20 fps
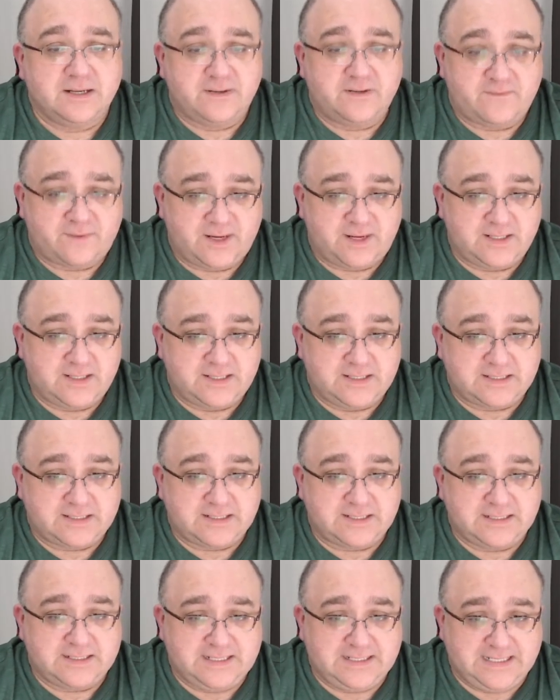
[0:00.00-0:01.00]
violence,
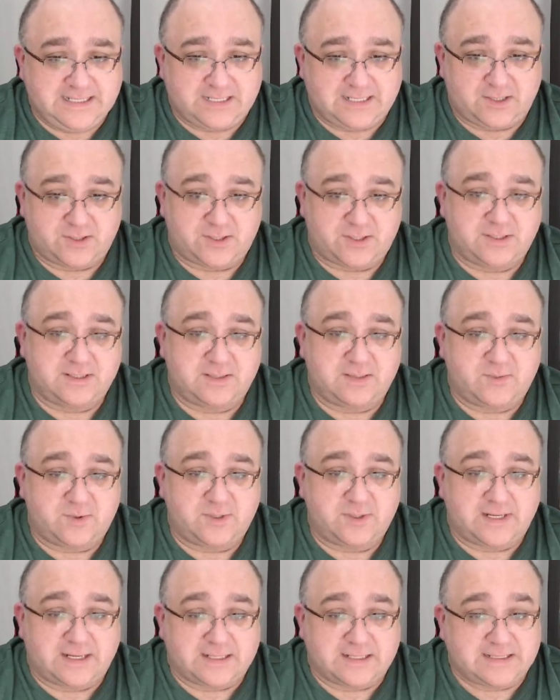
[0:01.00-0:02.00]
detailed content
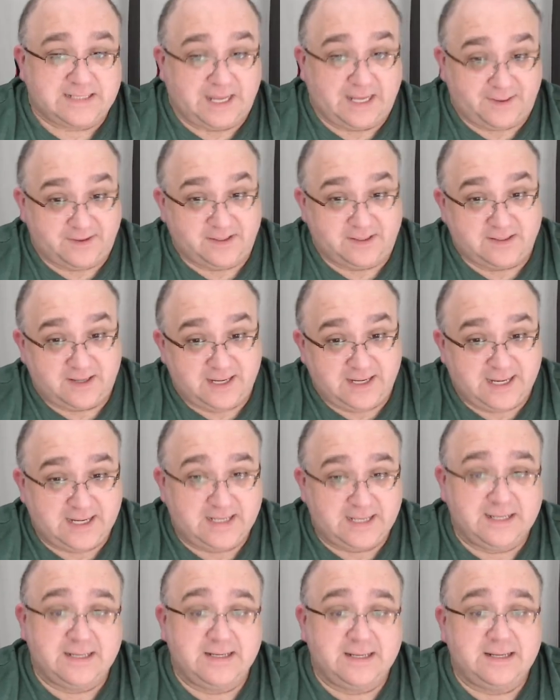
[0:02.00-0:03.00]
warnings: death and
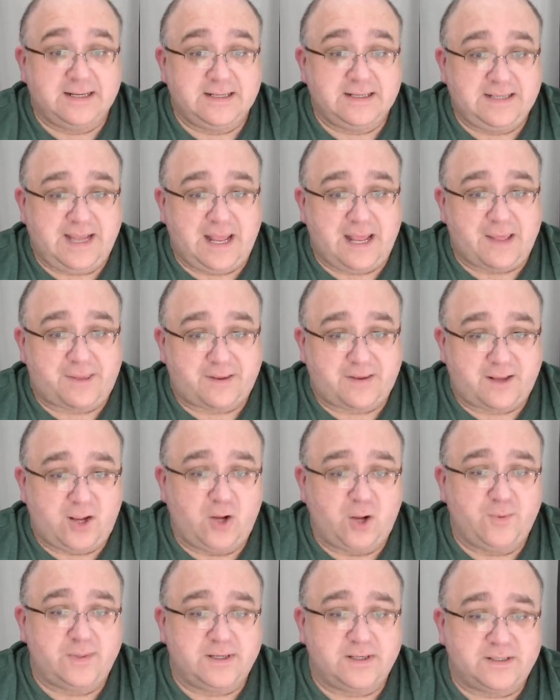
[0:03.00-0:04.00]
dying, death,
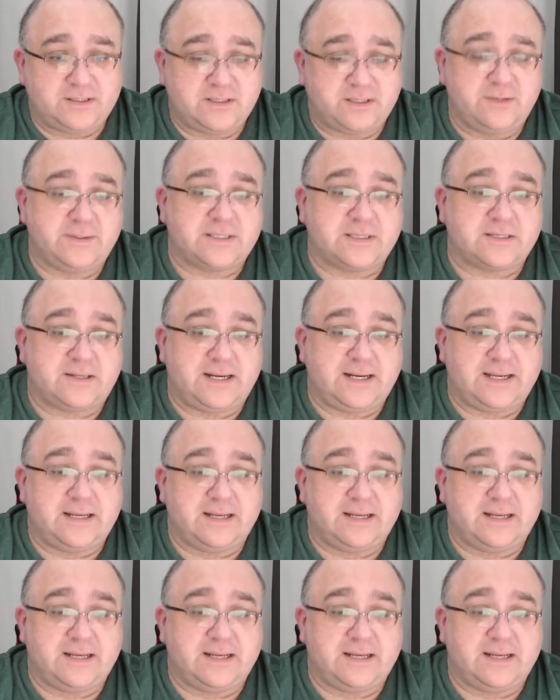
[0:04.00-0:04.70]
coma, suicide,